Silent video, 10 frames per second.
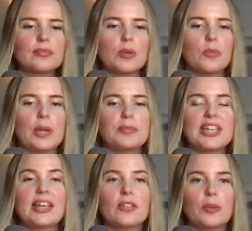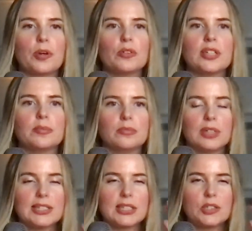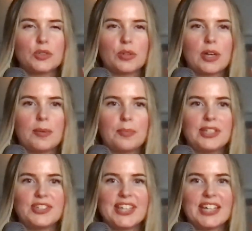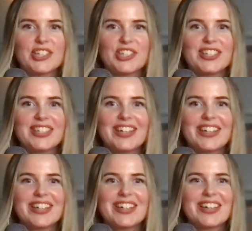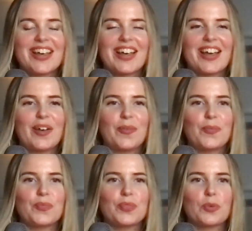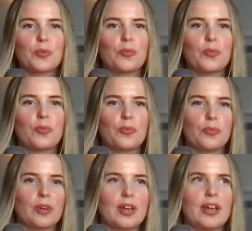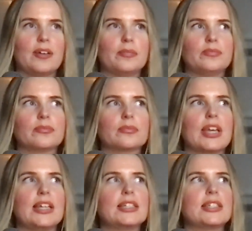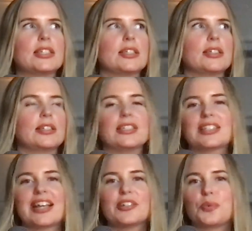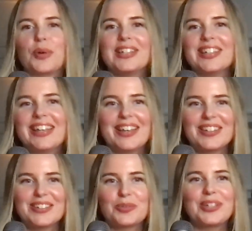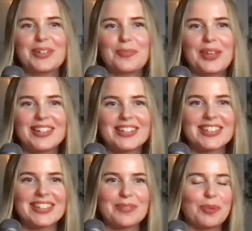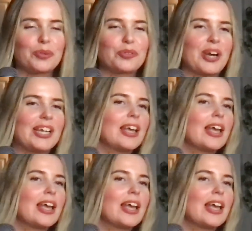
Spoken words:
when I'm taking the boat, I'm listening to a meditation, um, and it's like a 20 minutes boat ride.